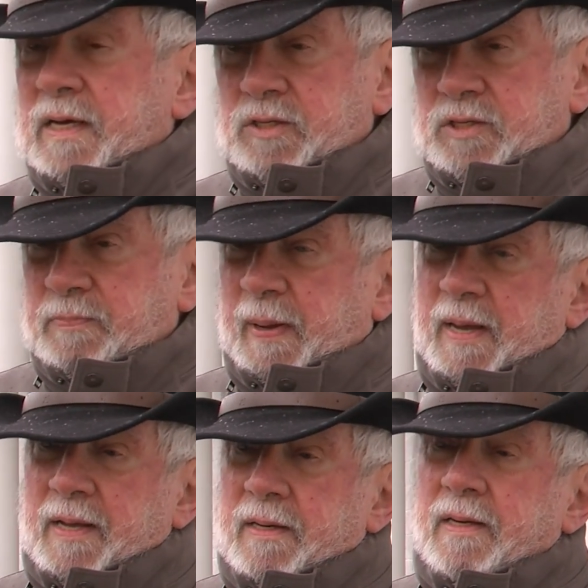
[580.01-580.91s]

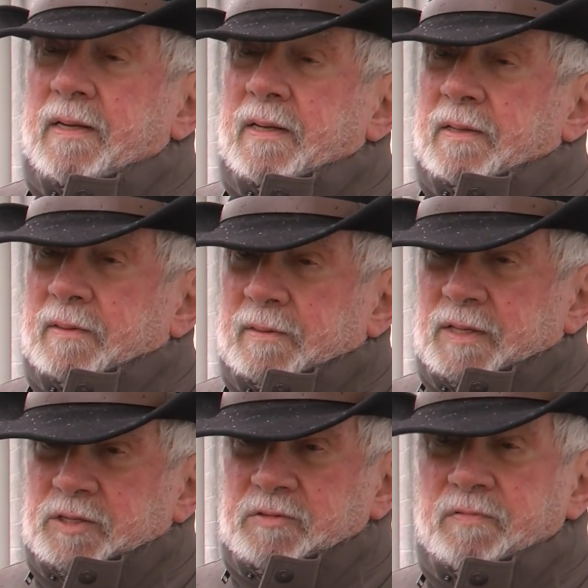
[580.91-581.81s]
expand
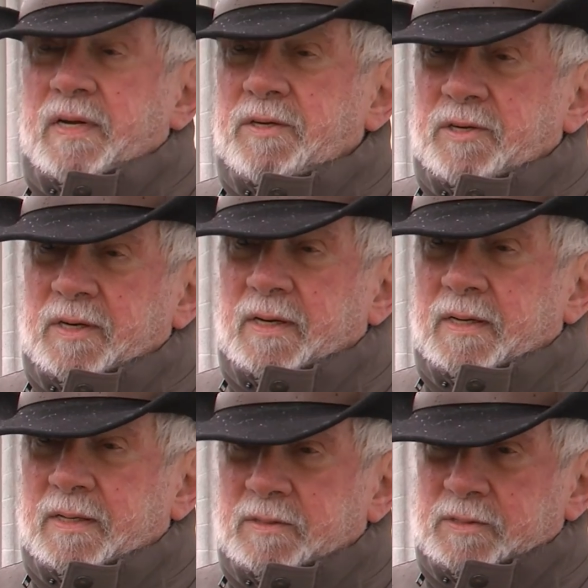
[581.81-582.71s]
this region,
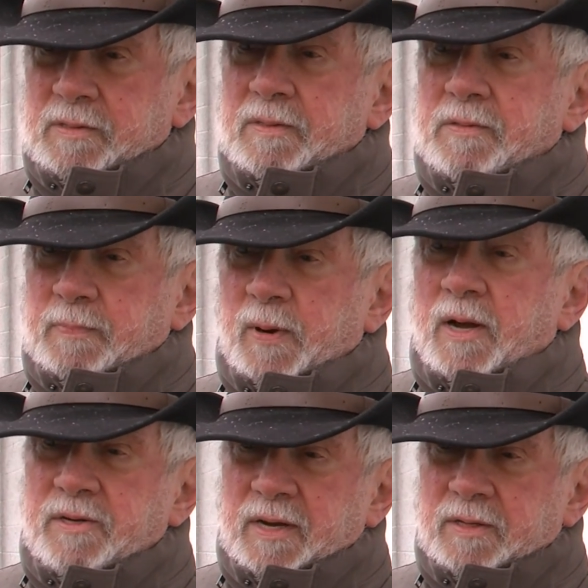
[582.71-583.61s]
this
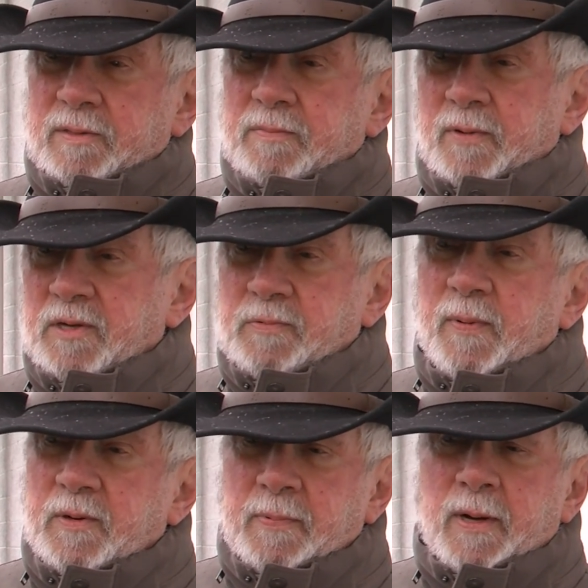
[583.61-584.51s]
project, the
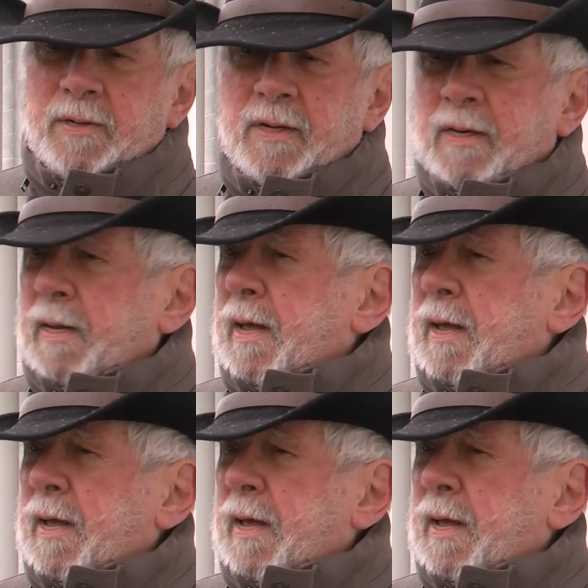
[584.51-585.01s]
Westbard project,